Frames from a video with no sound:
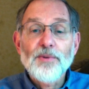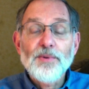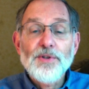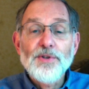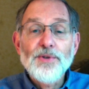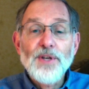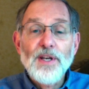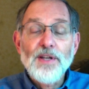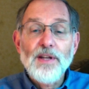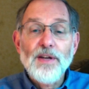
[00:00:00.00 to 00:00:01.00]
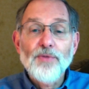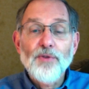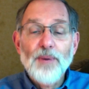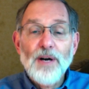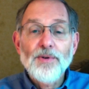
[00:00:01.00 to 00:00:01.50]
There was a new king that
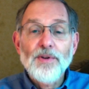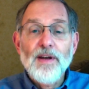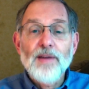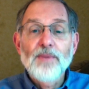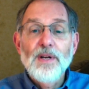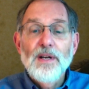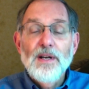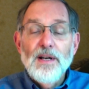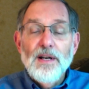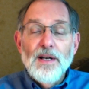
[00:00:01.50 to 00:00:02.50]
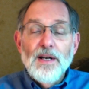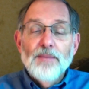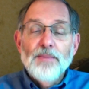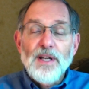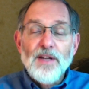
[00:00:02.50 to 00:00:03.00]
overpowered them,
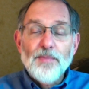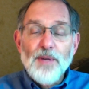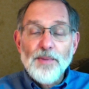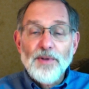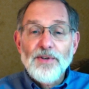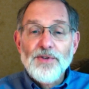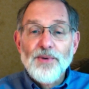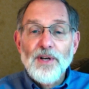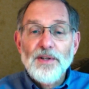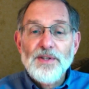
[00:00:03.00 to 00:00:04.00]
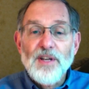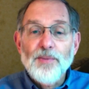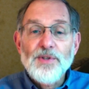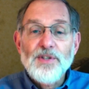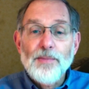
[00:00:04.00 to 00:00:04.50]
many of the people of Israel. His
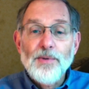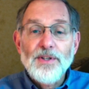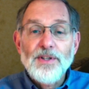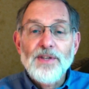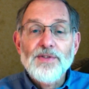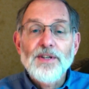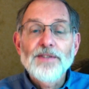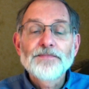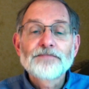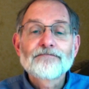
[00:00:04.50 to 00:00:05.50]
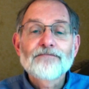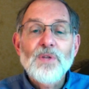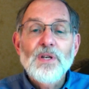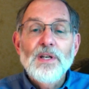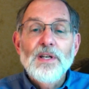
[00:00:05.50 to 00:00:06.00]
name was Nebuchadnezzar,
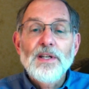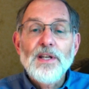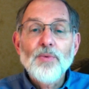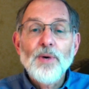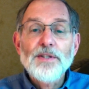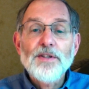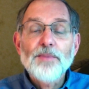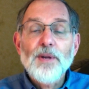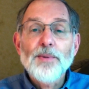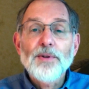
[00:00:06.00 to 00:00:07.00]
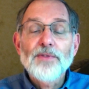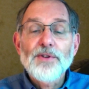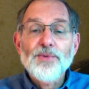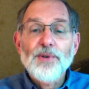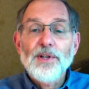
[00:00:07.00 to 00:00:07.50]
and he wanted the people of
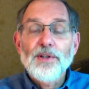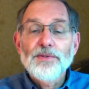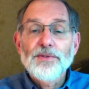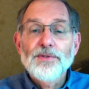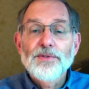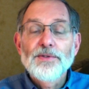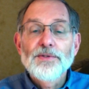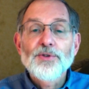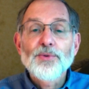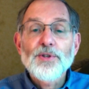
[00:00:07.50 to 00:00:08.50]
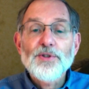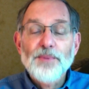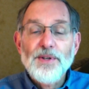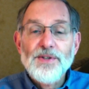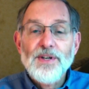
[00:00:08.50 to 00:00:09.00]
Israel to
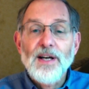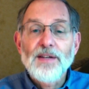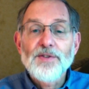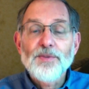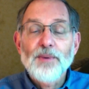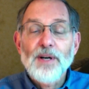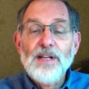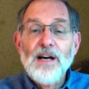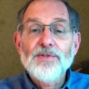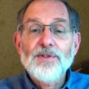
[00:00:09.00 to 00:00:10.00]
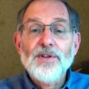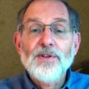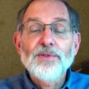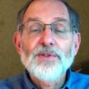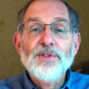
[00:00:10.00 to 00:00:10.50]
worship his God and to bow down to the
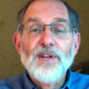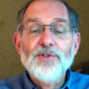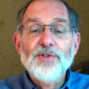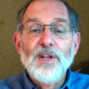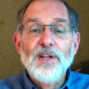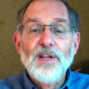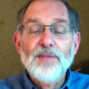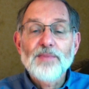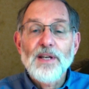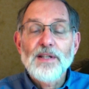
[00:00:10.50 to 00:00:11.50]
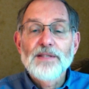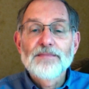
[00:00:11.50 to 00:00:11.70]
golden statue that he had made.